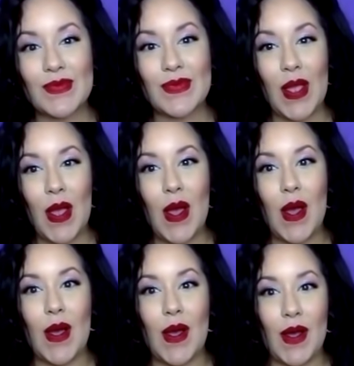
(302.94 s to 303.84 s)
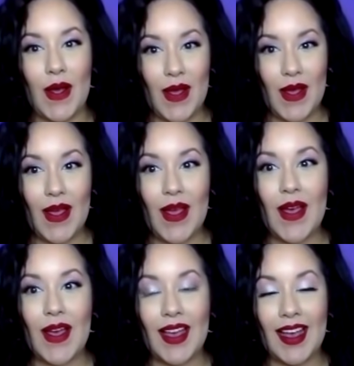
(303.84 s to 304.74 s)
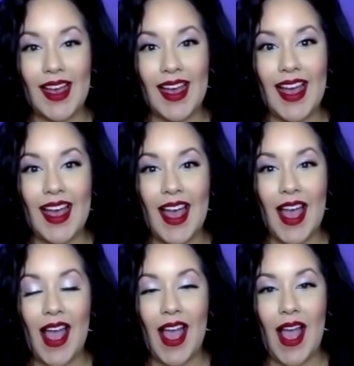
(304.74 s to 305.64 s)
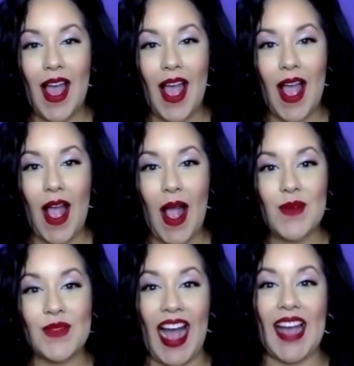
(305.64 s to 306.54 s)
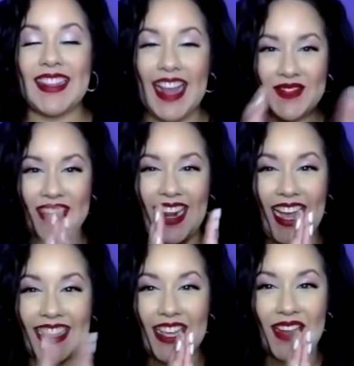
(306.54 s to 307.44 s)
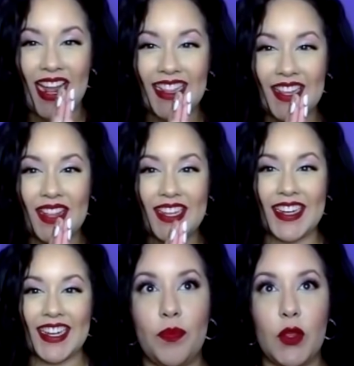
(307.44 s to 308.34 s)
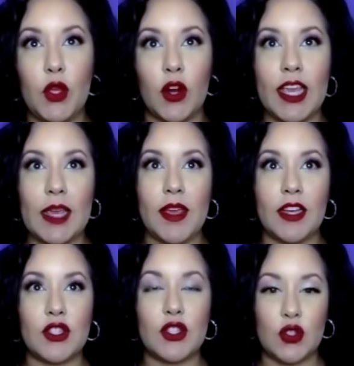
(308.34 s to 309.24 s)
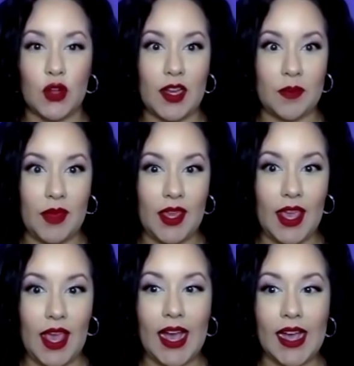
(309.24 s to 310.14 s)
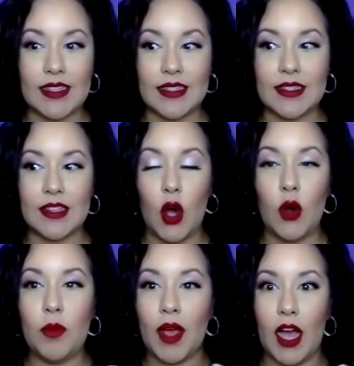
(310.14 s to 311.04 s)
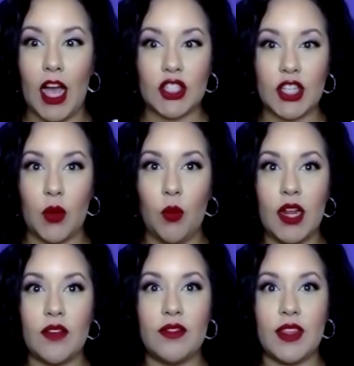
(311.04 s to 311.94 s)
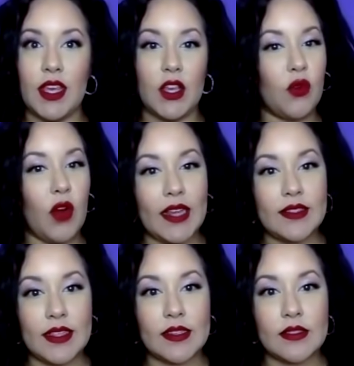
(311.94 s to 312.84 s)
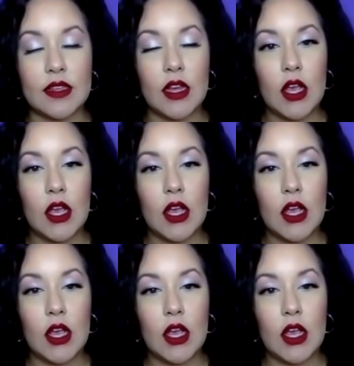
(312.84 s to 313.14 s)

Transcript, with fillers: yeah, here I am being rebellious, not the good girl. Well, I love it. I love it. I love that you're here. Your email struck me as, oh my gosh, like one of the craziest